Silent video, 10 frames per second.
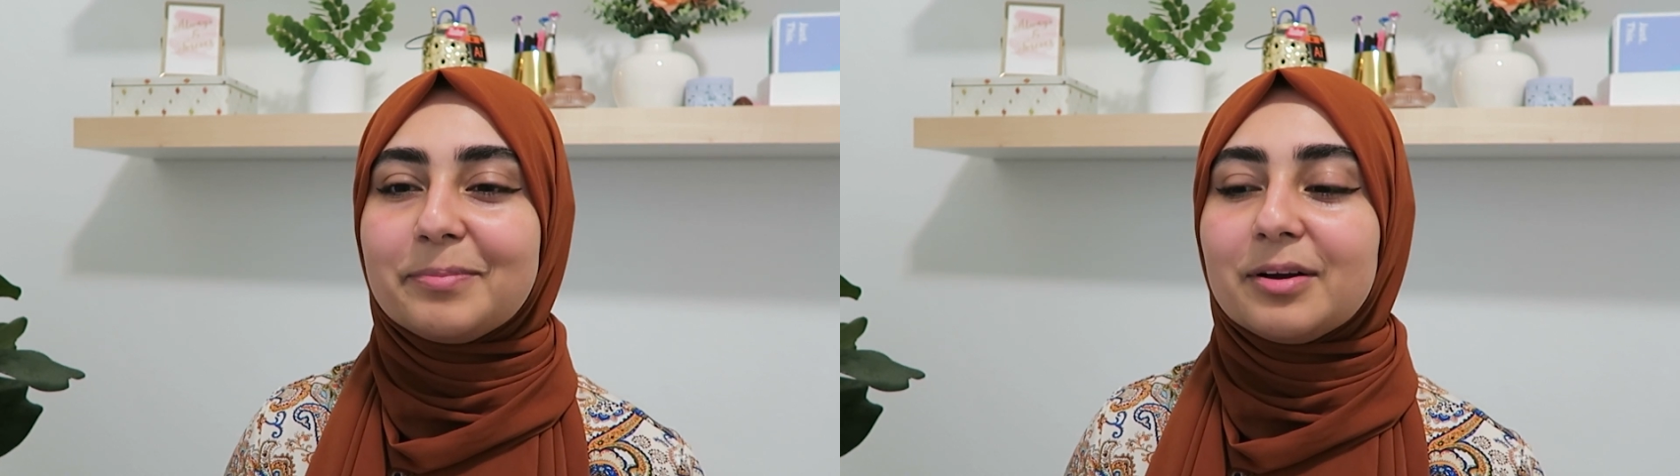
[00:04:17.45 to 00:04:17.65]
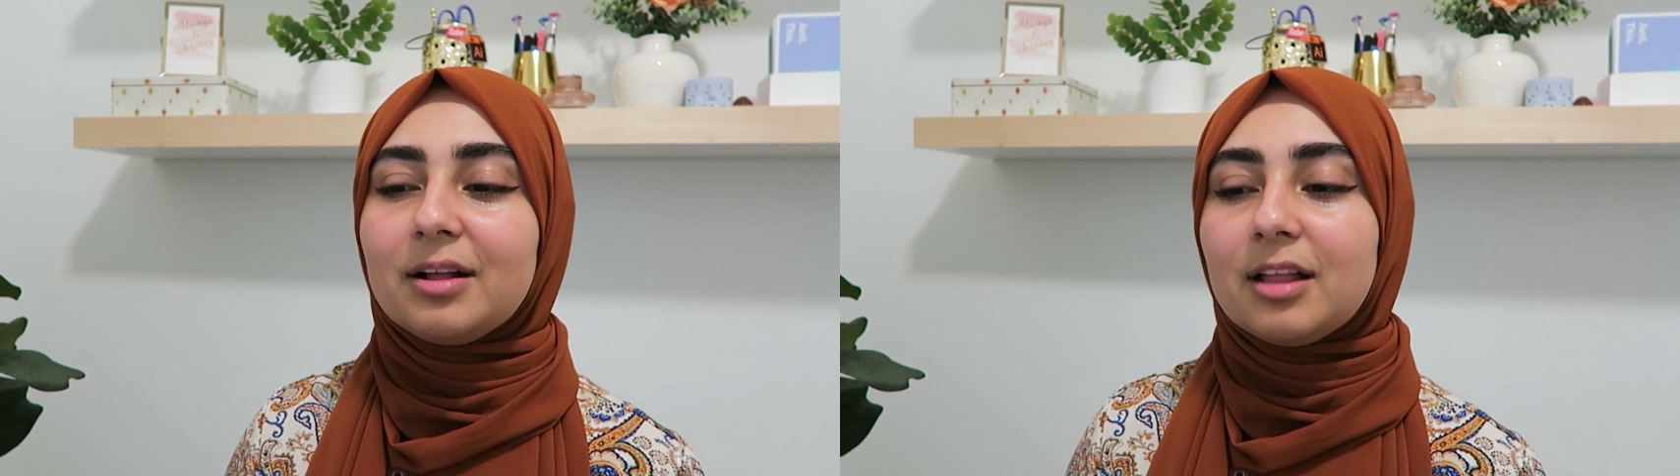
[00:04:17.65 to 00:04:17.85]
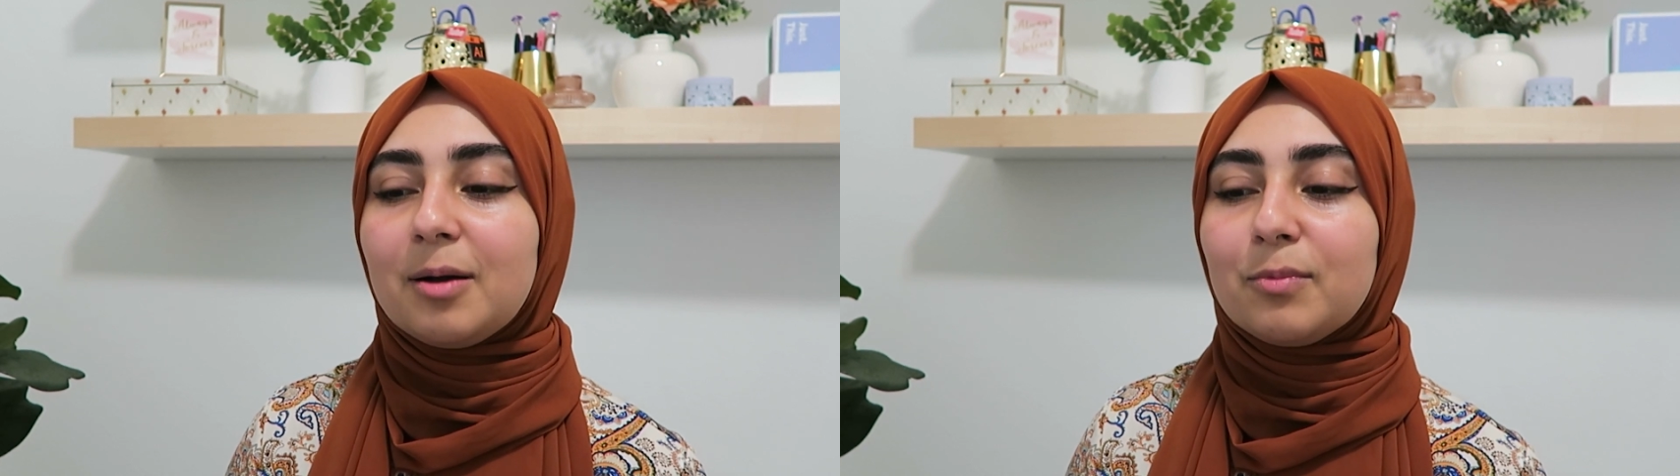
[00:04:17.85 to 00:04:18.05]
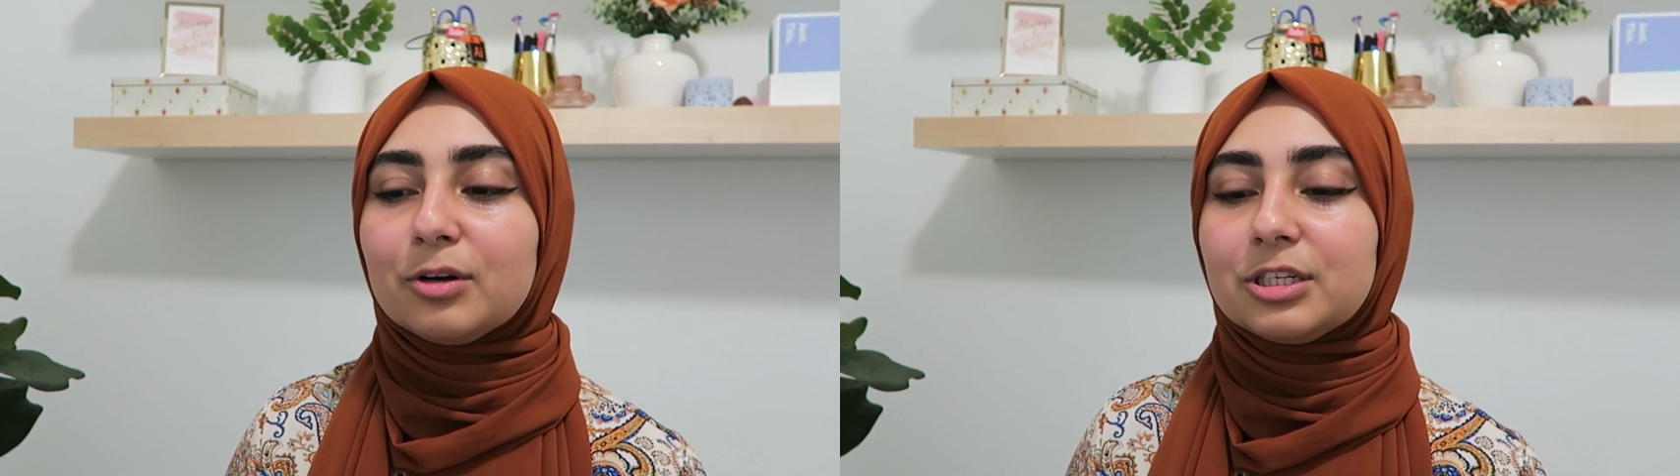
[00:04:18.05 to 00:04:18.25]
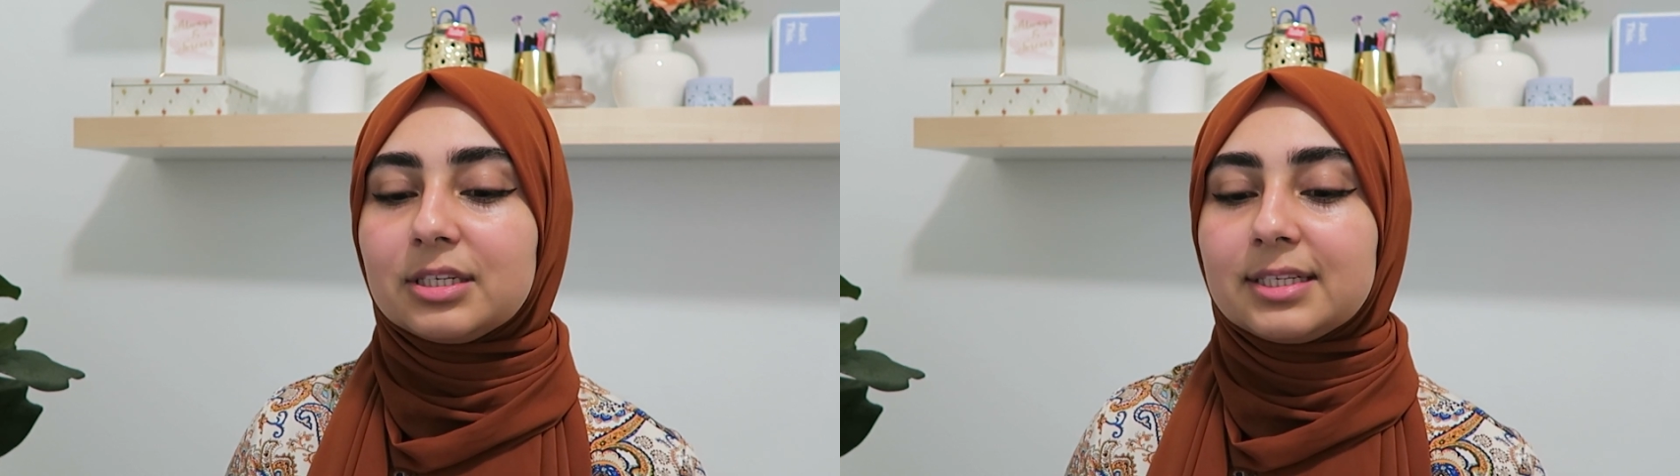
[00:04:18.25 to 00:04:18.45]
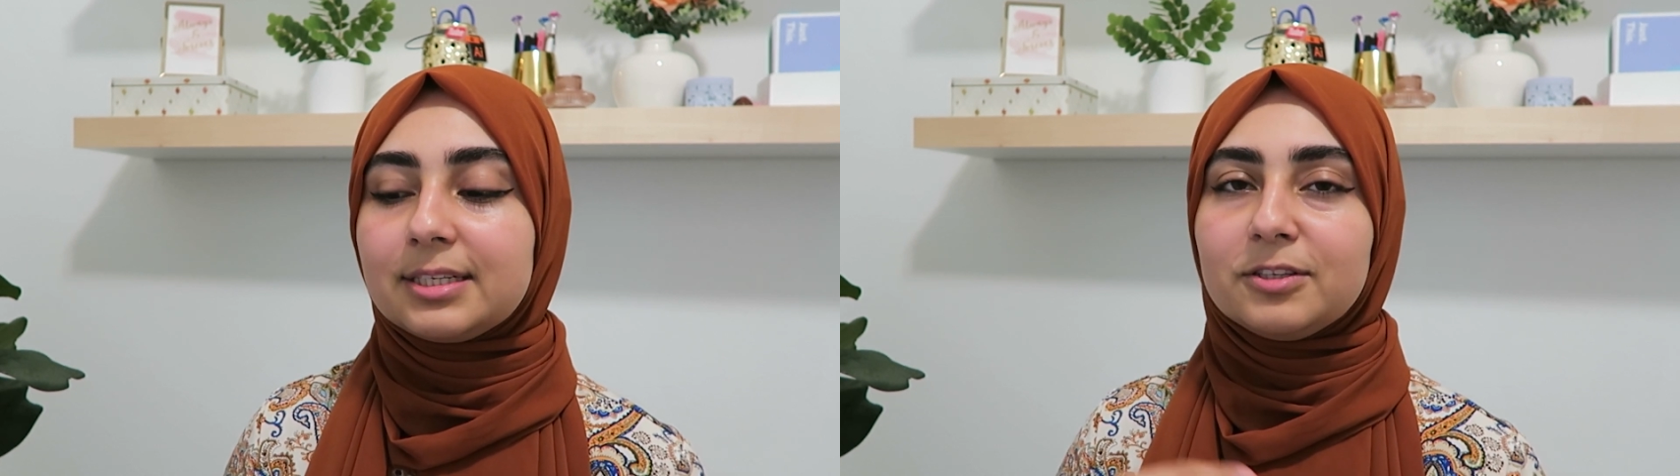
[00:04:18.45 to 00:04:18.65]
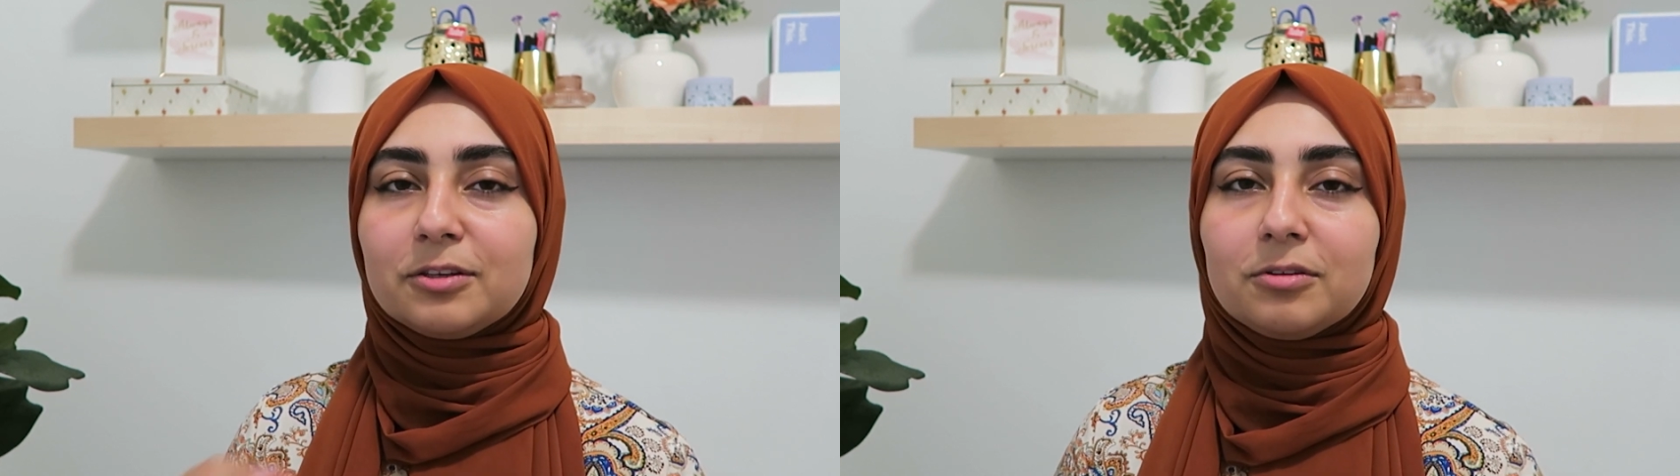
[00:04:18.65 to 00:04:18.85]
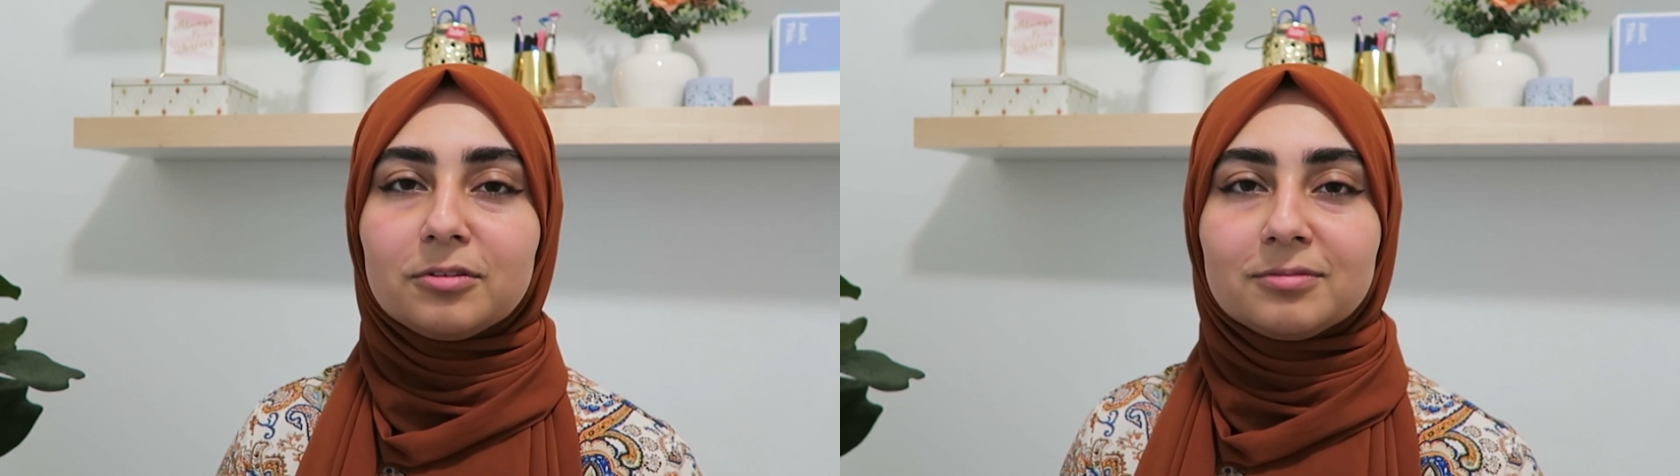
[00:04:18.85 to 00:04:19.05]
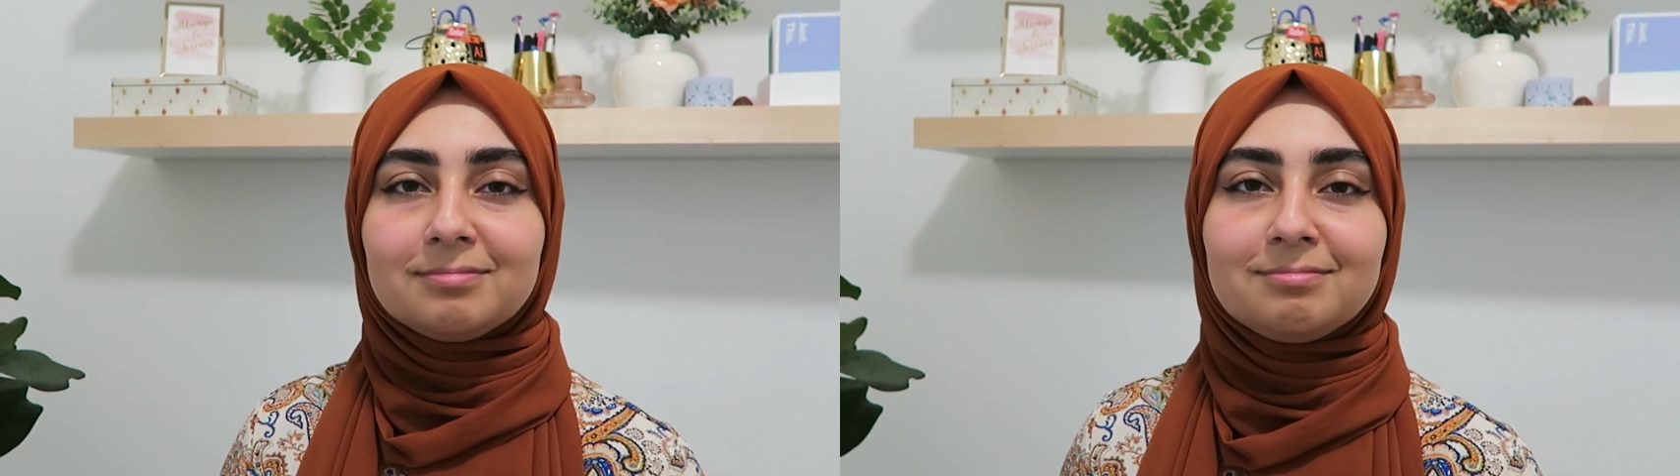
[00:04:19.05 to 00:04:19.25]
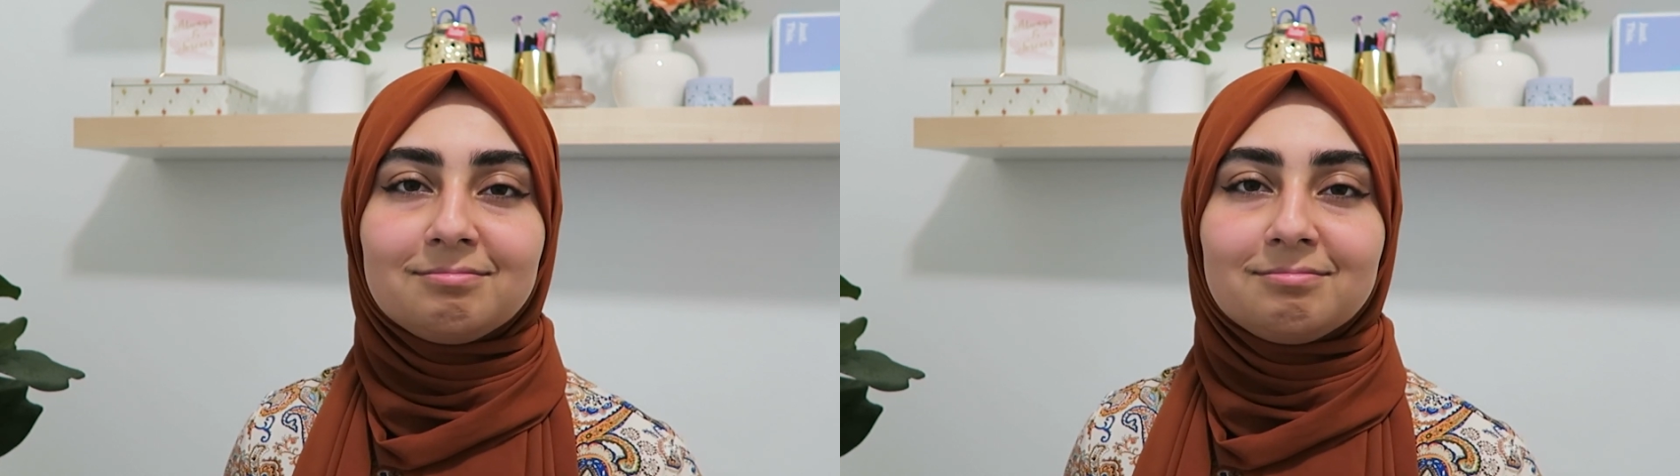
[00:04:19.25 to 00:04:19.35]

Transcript: but a lot more just physical